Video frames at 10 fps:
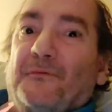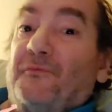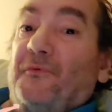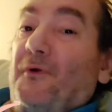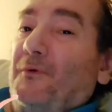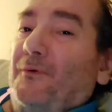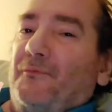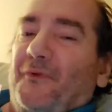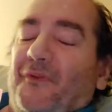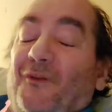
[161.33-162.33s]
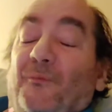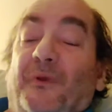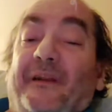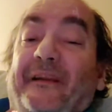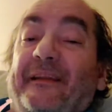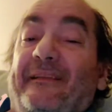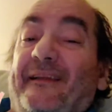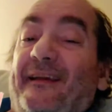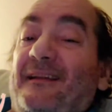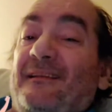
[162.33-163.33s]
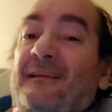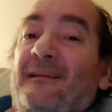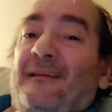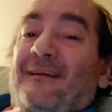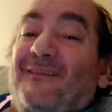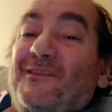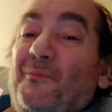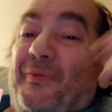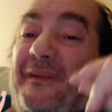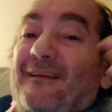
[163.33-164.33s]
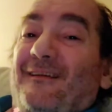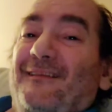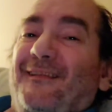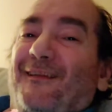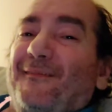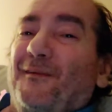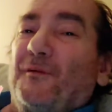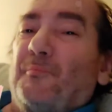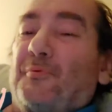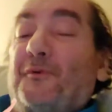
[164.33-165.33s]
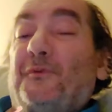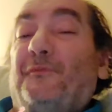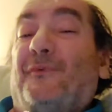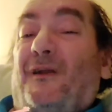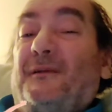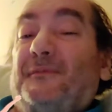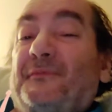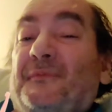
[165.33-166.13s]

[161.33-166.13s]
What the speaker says: vote for somebody that somebody else doesn't approve of,